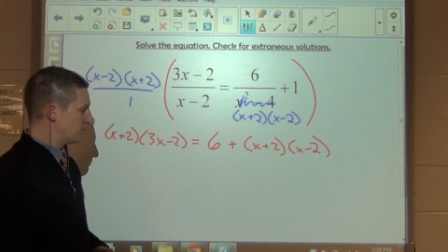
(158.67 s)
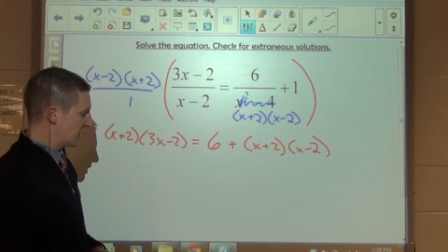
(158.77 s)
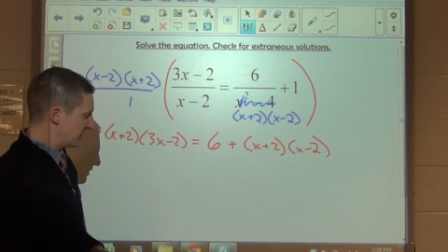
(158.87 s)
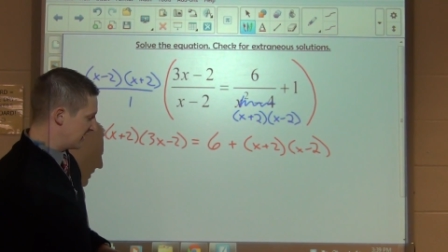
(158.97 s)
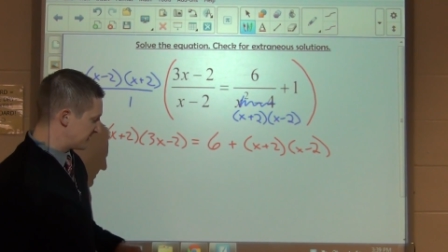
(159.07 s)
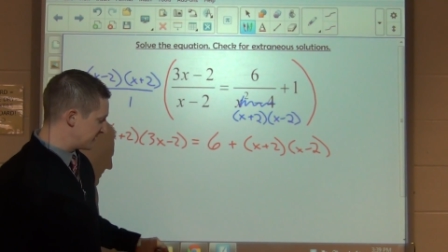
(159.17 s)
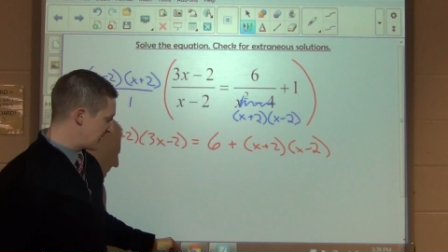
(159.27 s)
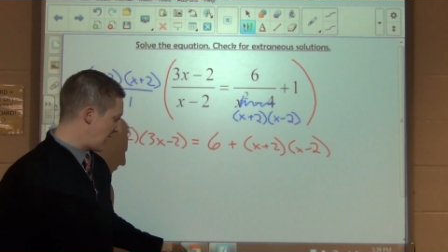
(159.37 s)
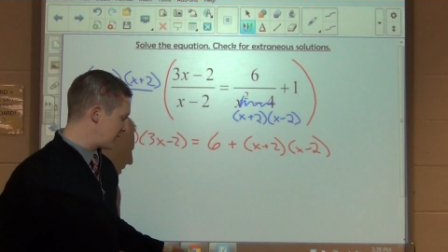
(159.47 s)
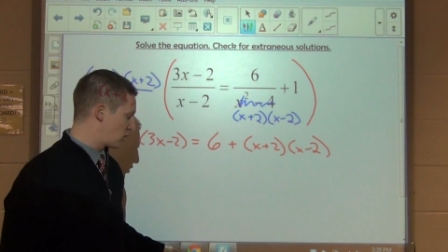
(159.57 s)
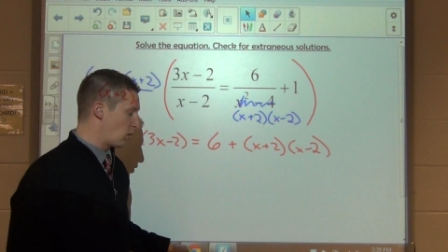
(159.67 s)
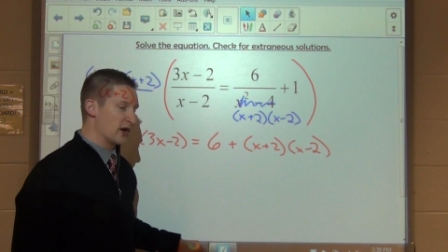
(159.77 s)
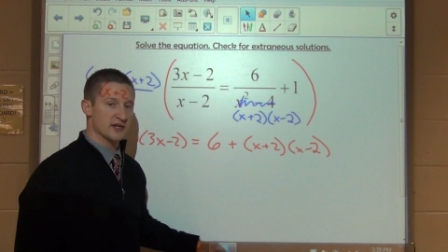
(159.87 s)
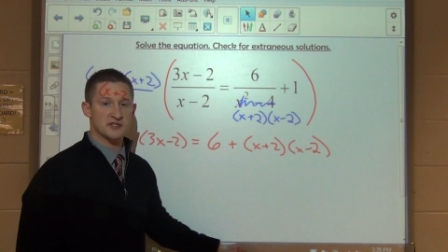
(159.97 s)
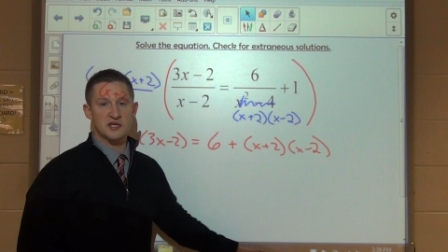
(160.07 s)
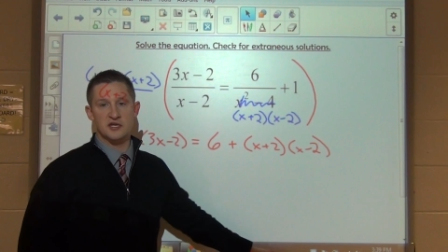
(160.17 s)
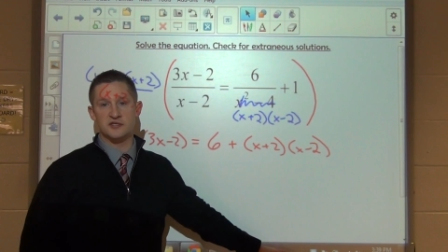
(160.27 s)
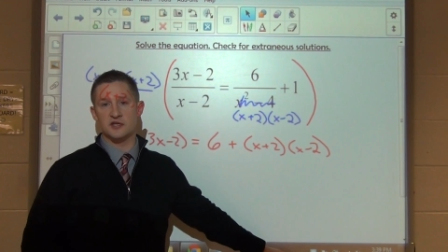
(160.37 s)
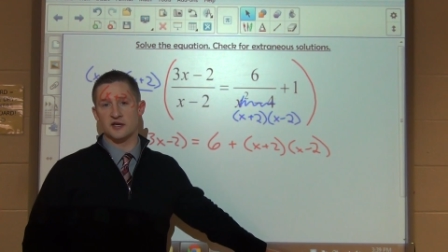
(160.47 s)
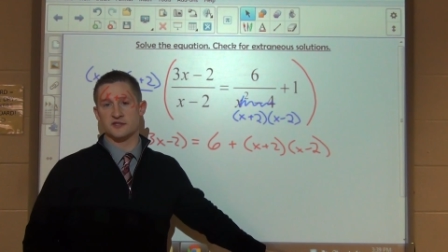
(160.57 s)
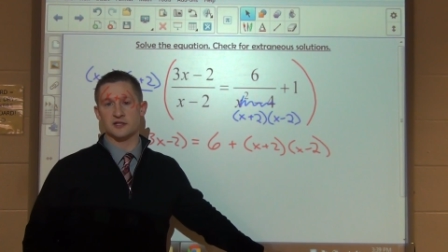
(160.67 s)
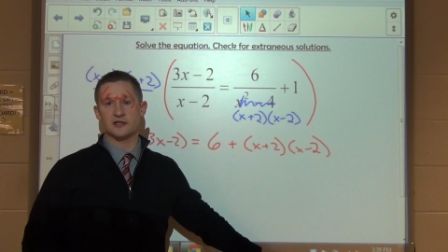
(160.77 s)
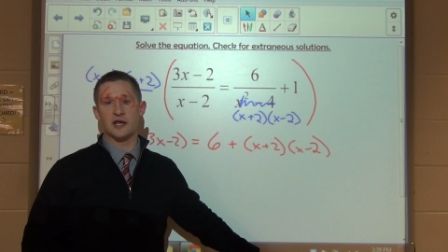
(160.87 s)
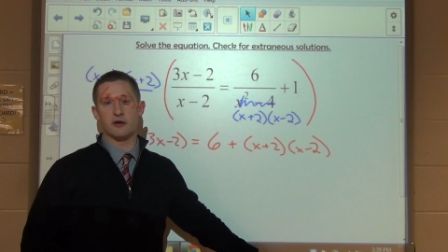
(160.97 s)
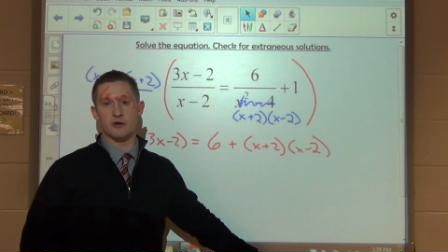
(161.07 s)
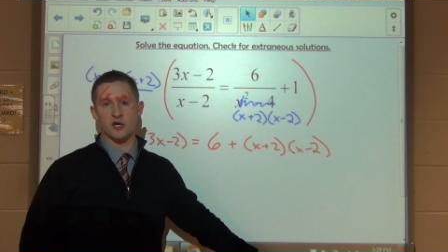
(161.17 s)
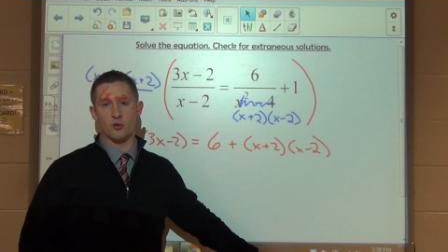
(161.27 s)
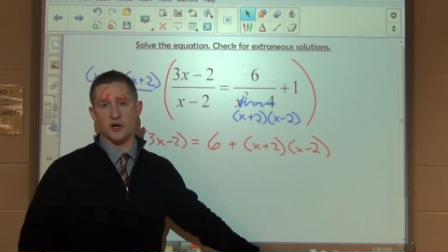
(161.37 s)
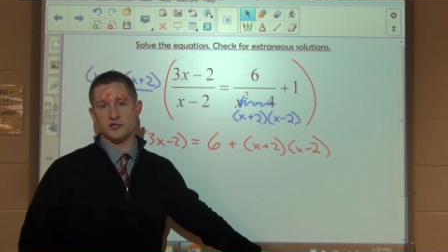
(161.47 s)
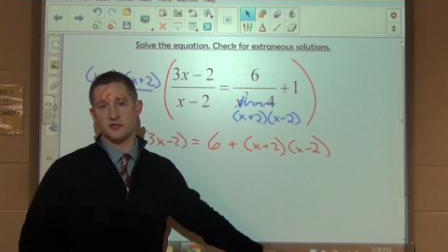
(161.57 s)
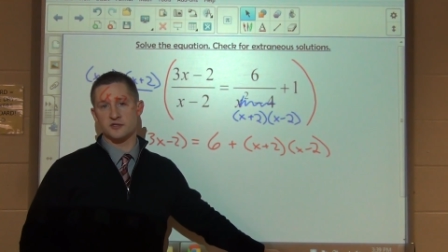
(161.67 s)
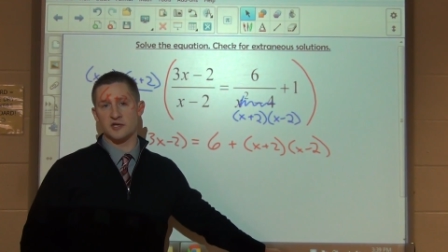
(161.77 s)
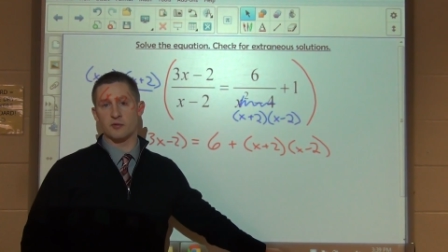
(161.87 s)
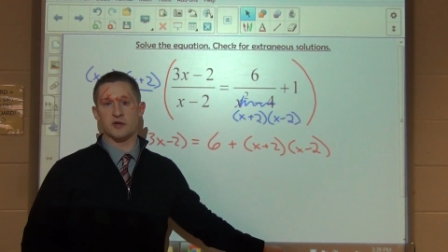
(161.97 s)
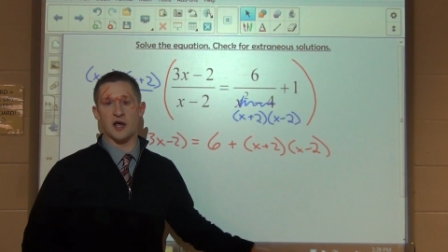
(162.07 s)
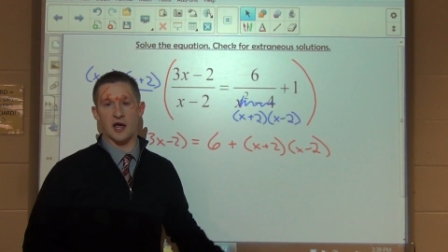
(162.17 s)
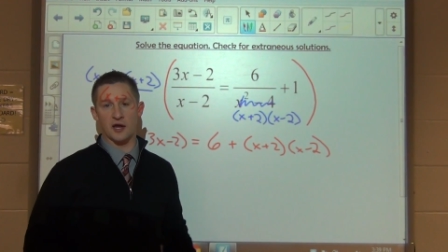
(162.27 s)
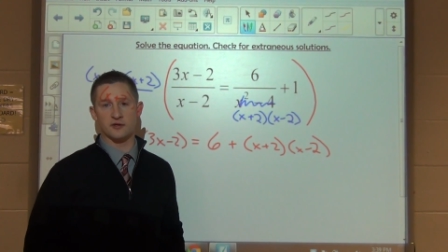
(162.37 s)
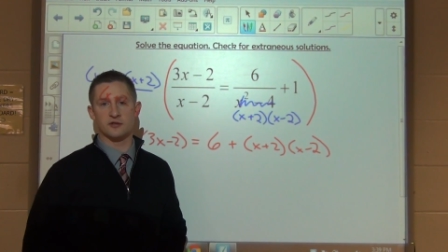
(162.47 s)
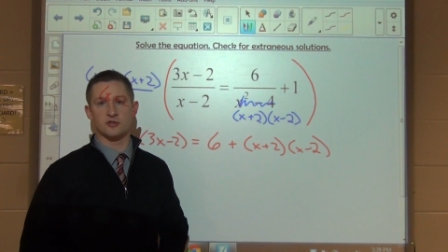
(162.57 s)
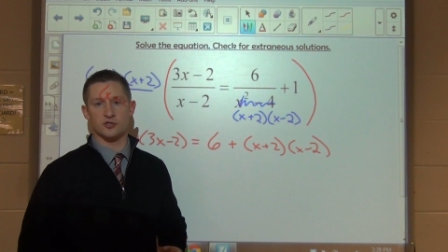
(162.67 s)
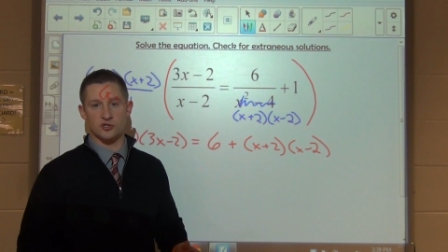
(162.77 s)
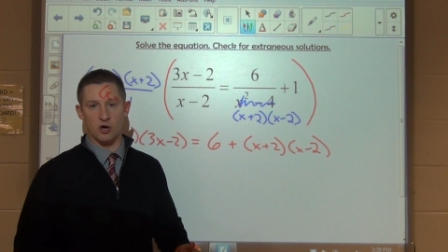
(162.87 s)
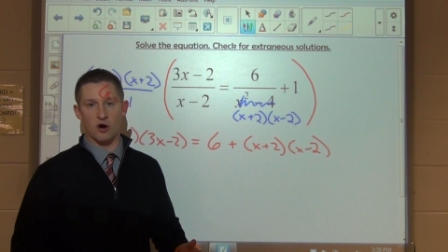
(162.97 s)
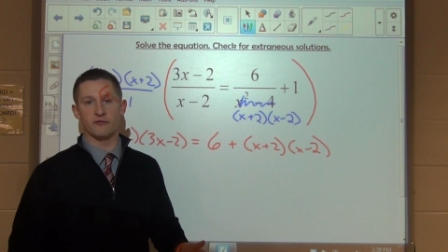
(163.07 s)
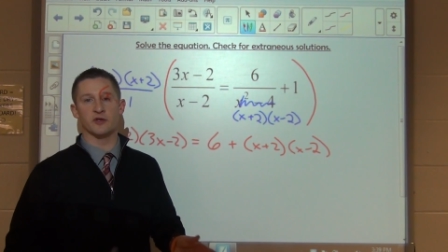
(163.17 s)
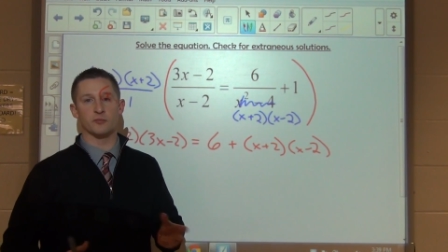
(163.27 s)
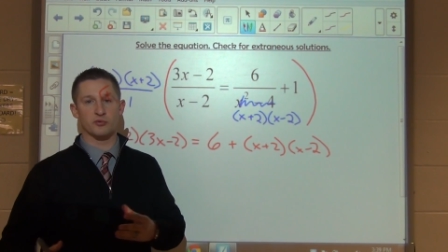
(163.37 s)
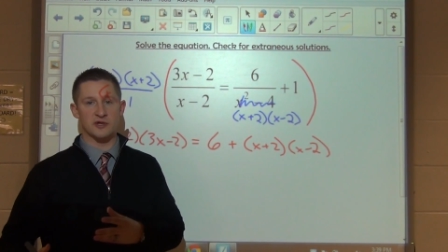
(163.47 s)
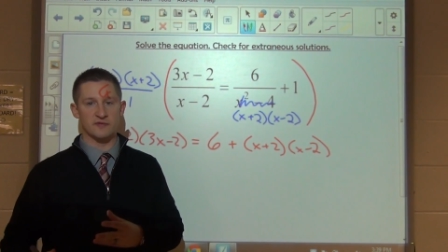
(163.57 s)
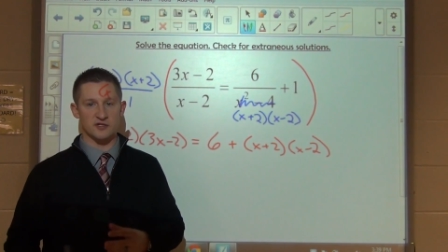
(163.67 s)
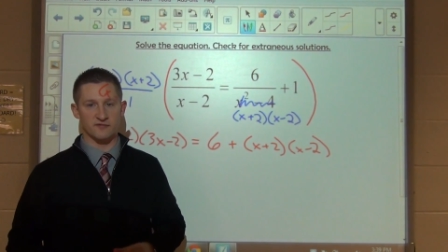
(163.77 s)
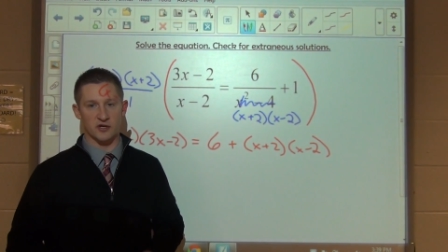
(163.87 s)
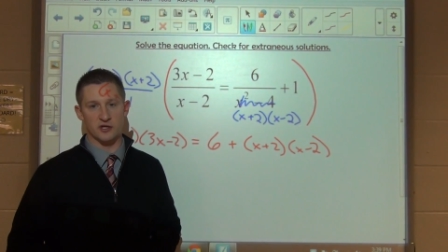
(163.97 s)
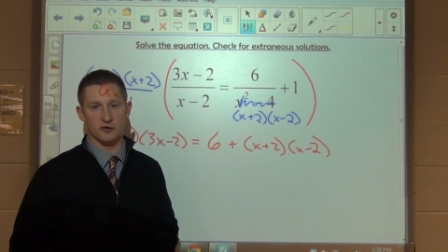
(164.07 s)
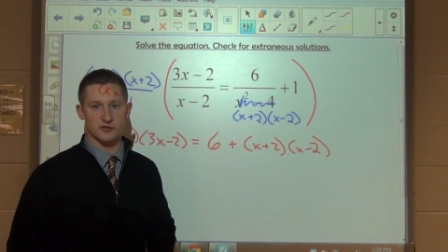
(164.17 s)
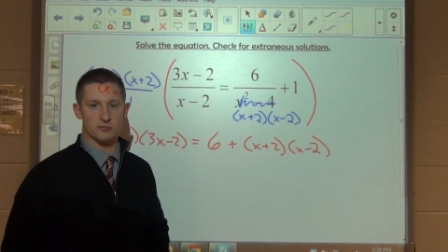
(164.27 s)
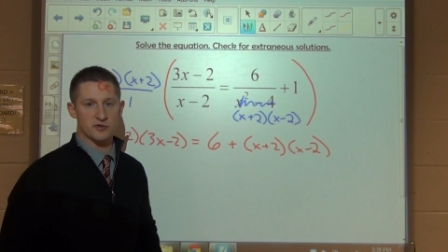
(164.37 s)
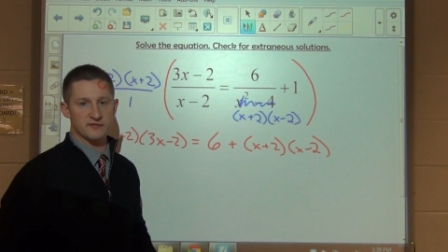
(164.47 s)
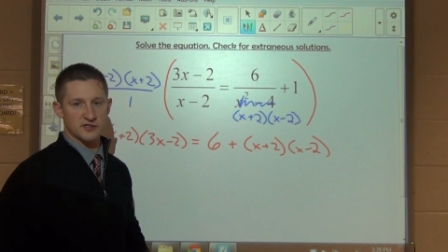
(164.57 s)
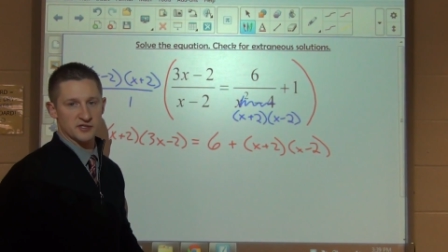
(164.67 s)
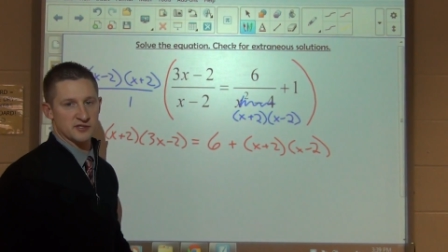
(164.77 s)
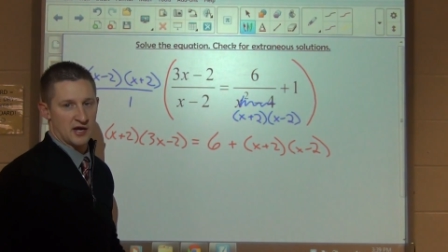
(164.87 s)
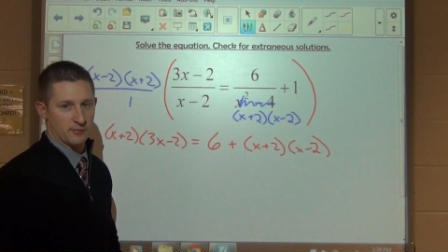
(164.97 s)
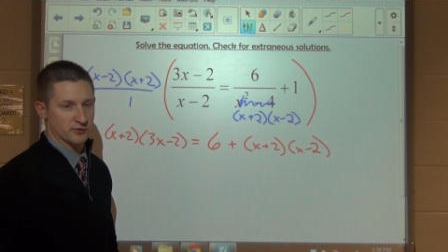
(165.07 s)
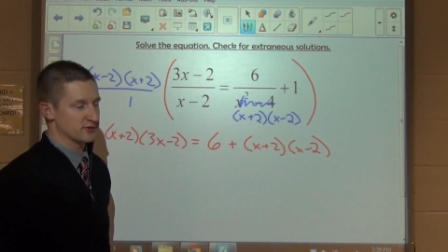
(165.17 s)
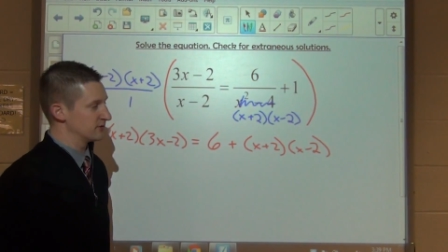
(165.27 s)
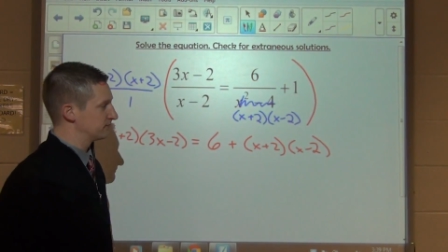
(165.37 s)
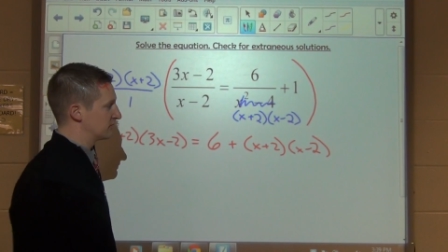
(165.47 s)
but it's not quite as easy as the linear equations that we had to solve in previous videos and previous examples.